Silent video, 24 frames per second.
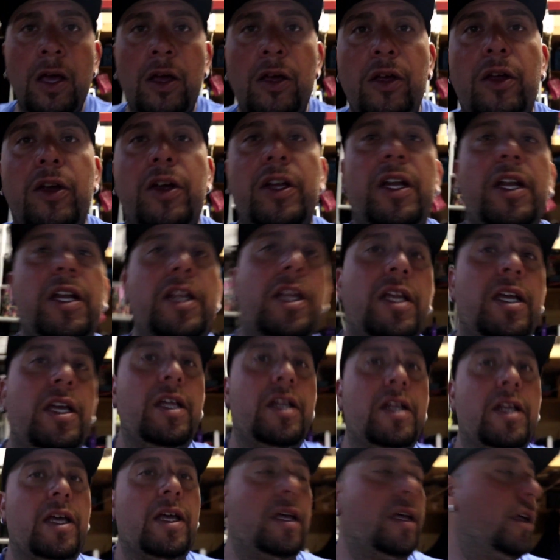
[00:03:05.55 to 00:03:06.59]
you're going to
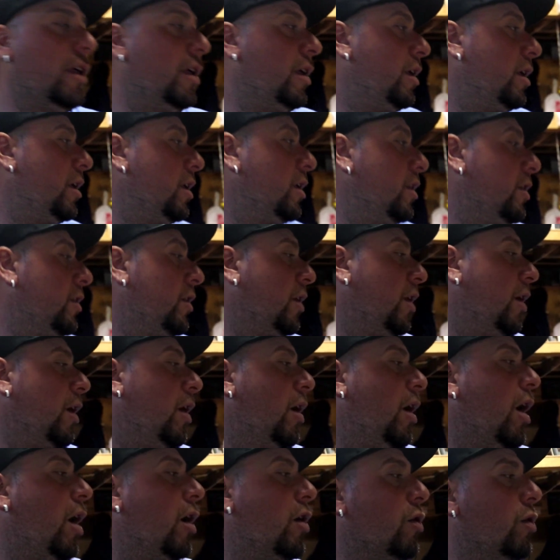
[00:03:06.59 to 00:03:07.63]
need the
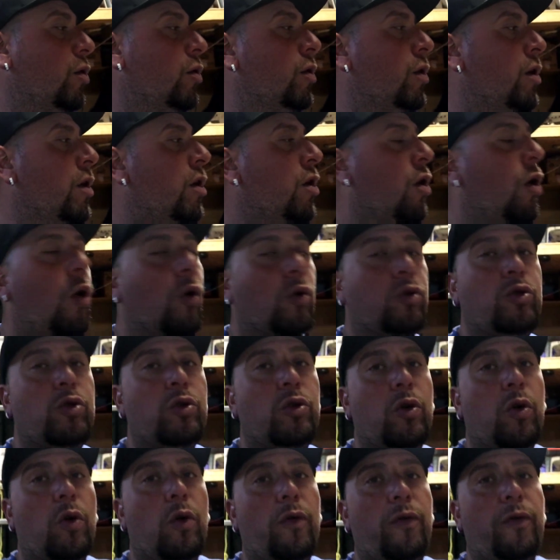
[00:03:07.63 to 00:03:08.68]
auto 02
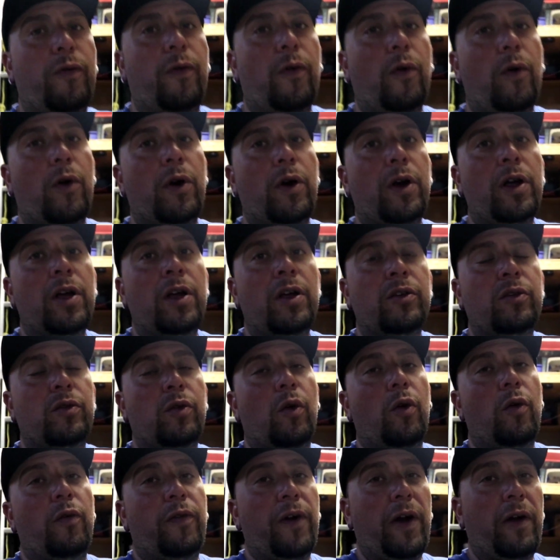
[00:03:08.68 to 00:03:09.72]
to 04
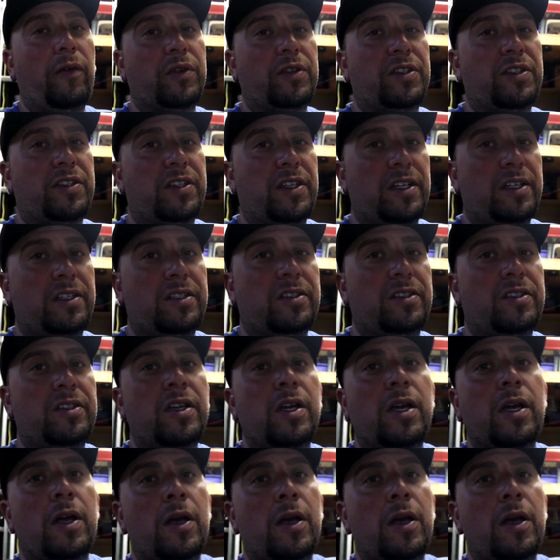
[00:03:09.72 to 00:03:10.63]
to 0506